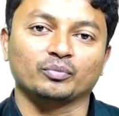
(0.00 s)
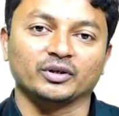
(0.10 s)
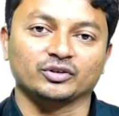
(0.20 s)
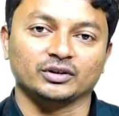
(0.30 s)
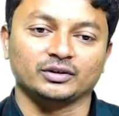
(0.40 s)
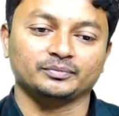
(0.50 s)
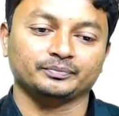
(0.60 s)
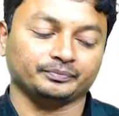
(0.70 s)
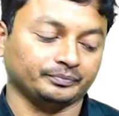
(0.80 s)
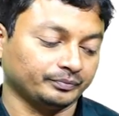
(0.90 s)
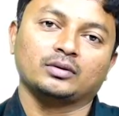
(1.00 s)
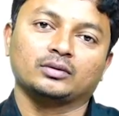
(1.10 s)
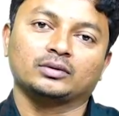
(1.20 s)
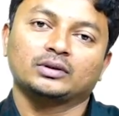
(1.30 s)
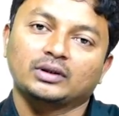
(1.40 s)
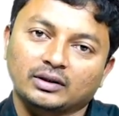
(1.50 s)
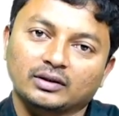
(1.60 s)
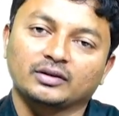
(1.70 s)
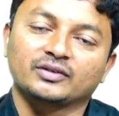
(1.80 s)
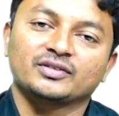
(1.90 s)
method.
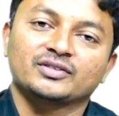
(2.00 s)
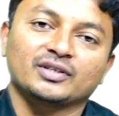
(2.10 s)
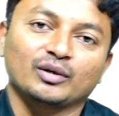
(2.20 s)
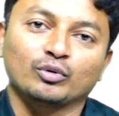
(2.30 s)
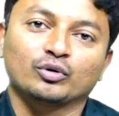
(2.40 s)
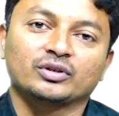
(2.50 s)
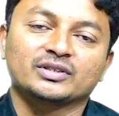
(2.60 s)
This is about the